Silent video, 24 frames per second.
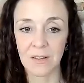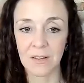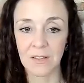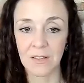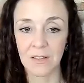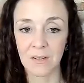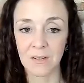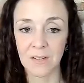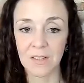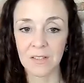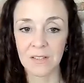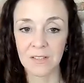
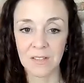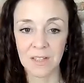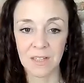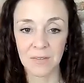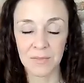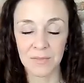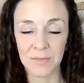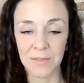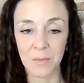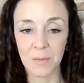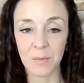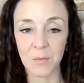You need to have
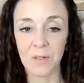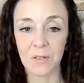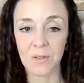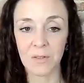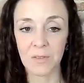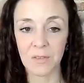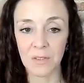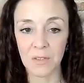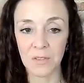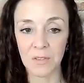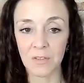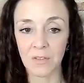someone
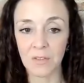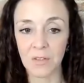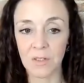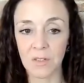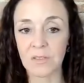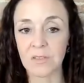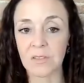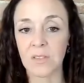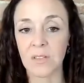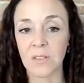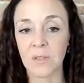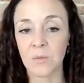that you
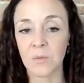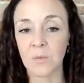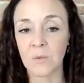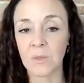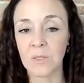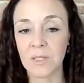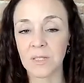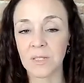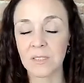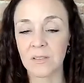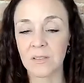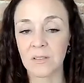trust who will
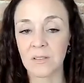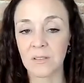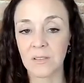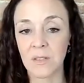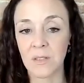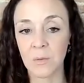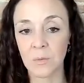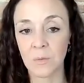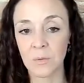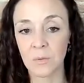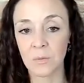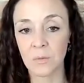listen,
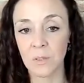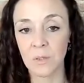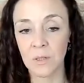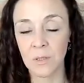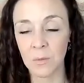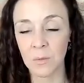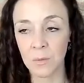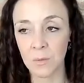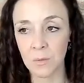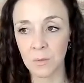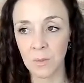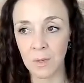who
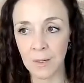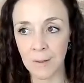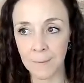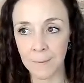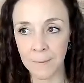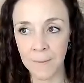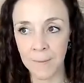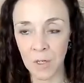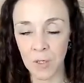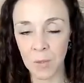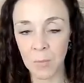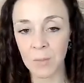will
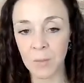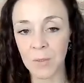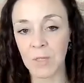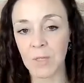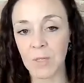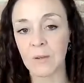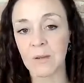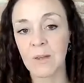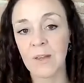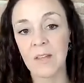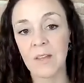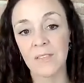help
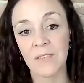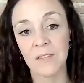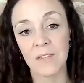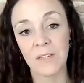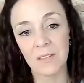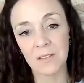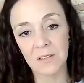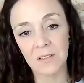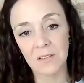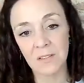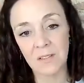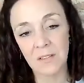you. The
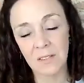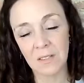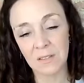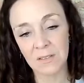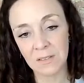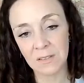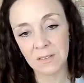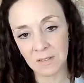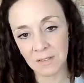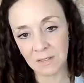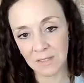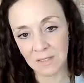other thing
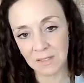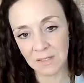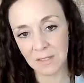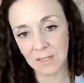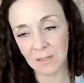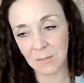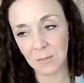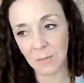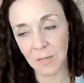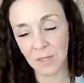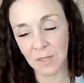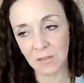is, as I
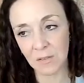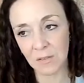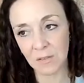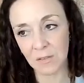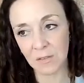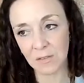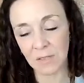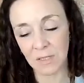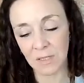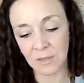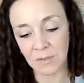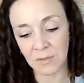said, mind
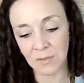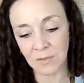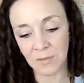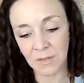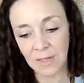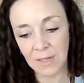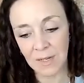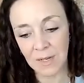yourself.